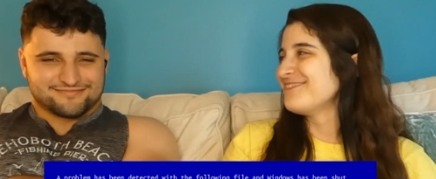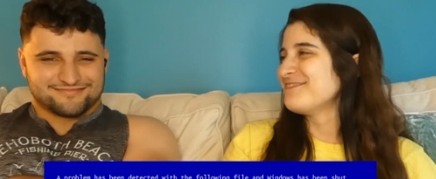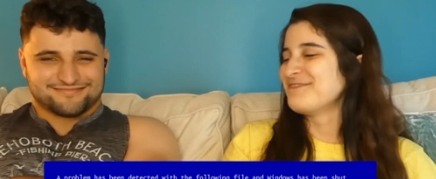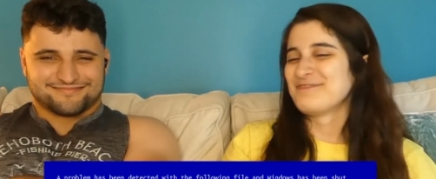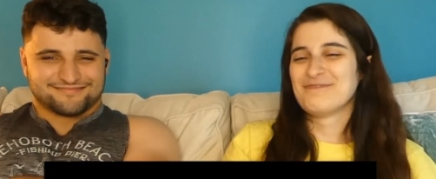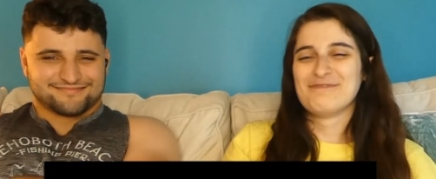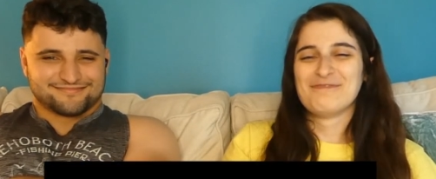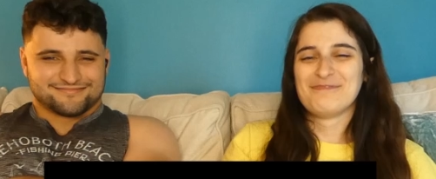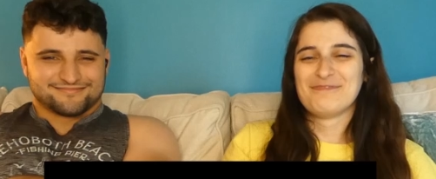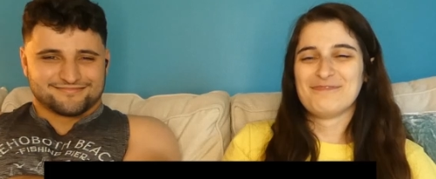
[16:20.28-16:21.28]

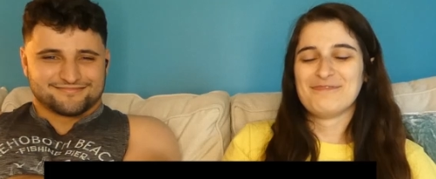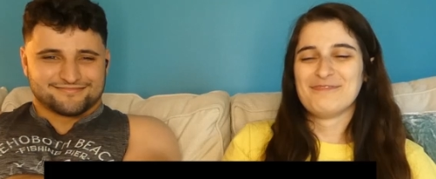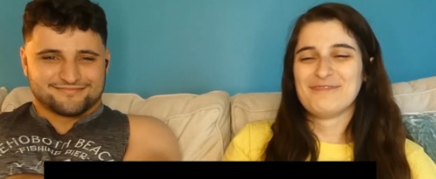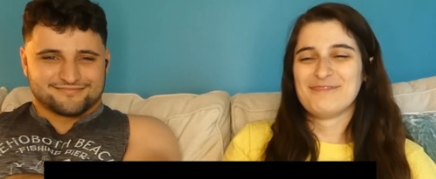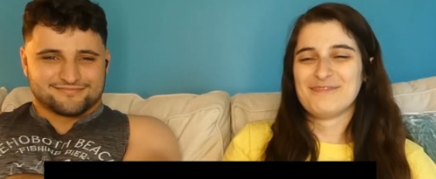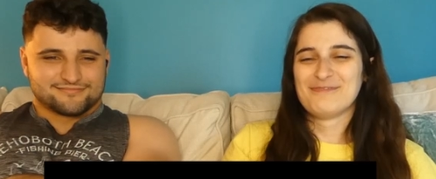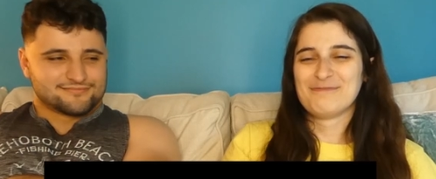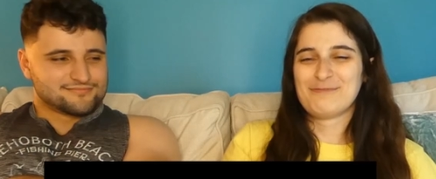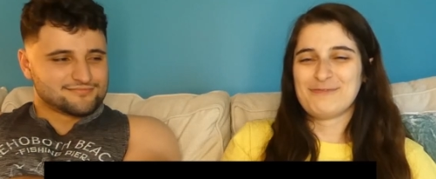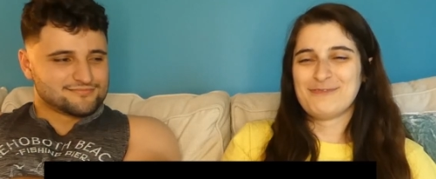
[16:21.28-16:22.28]

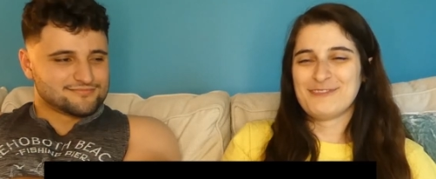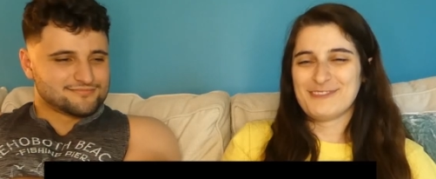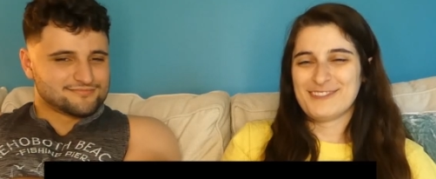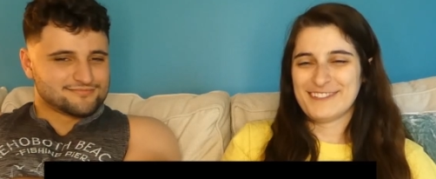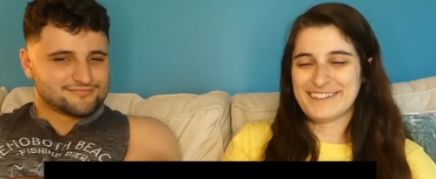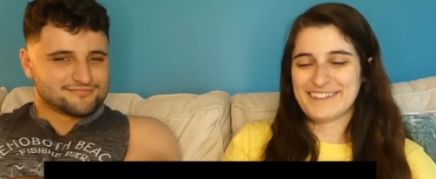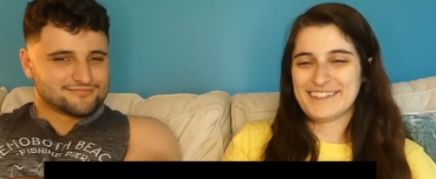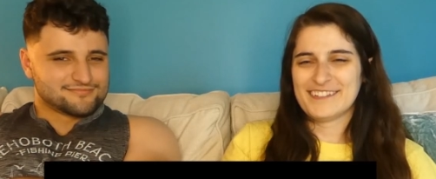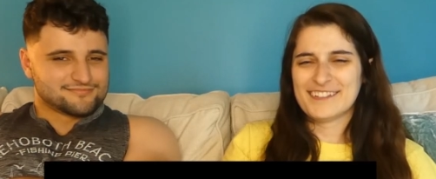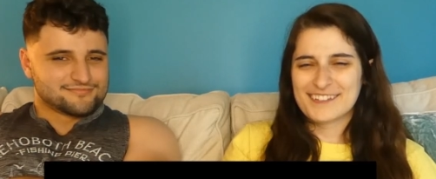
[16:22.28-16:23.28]

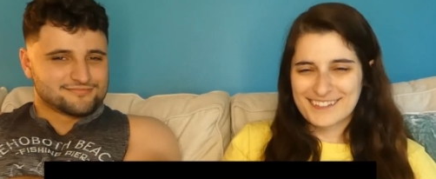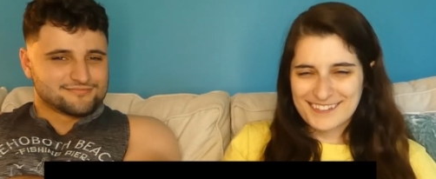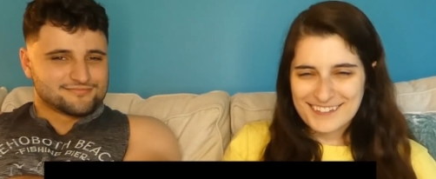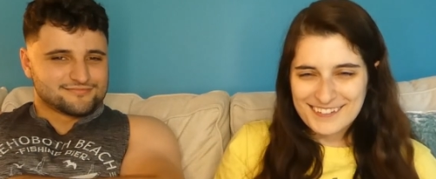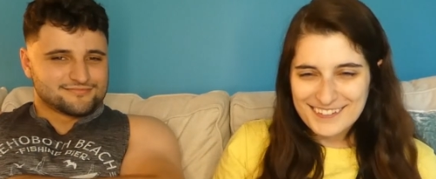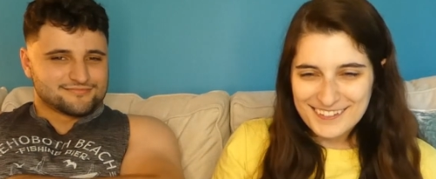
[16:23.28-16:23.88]
Nobody speaks.